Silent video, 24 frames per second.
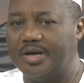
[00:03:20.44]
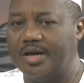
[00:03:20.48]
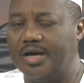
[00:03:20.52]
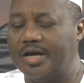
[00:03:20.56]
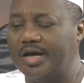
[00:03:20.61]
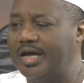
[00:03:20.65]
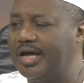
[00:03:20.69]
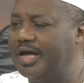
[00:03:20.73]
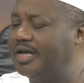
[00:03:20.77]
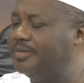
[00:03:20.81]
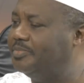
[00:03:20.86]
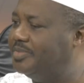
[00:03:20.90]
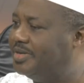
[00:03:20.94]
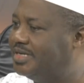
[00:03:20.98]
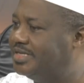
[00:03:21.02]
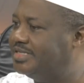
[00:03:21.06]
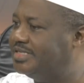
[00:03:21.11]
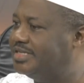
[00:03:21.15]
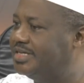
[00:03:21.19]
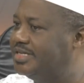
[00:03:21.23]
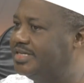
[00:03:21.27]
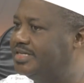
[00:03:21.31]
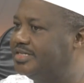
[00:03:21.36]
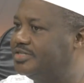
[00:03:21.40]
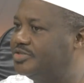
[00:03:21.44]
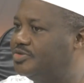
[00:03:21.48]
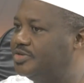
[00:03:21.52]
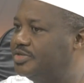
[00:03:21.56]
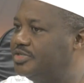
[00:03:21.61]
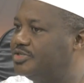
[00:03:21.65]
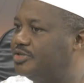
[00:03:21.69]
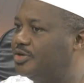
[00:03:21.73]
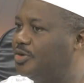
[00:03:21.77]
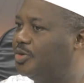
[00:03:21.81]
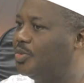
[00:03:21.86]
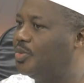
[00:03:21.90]
APC is doing
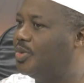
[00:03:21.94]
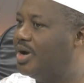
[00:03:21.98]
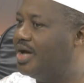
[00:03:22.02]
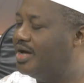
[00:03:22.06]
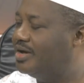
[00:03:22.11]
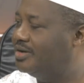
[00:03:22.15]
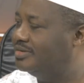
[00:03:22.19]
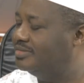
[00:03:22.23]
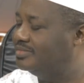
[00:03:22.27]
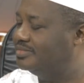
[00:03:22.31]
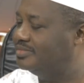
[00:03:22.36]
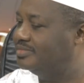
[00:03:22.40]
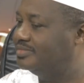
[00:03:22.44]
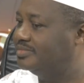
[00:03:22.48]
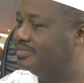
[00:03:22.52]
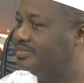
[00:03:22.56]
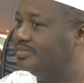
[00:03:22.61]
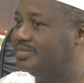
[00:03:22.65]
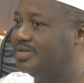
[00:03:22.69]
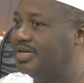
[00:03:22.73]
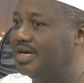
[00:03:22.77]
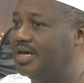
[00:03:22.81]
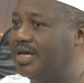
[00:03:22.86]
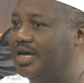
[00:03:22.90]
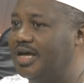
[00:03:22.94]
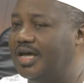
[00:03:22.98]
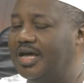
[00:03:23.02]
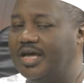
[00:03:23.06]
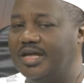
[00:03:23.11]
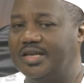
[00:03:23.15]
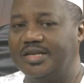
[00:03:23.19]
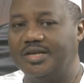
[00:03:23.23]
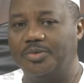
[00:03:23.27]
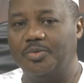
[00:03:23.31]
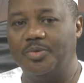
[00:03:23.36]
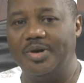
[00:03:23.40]
so well in
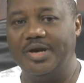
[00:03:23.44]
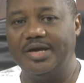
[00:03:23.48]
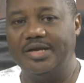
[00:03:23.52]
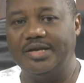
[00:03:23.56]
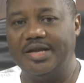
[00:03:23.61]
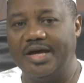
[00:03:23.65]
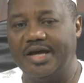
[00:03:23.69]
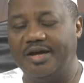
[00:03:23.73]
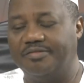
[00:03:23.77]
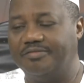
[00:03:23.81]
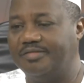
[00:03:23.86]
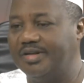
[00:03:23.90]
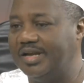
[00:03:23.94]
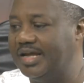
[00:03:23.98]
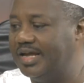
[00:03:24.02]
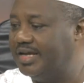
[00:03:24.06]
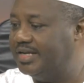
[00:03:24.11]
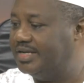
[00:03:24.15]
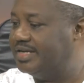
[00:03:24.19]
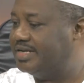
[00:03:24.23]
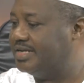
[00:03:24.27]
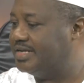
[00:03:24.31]
the way they have laid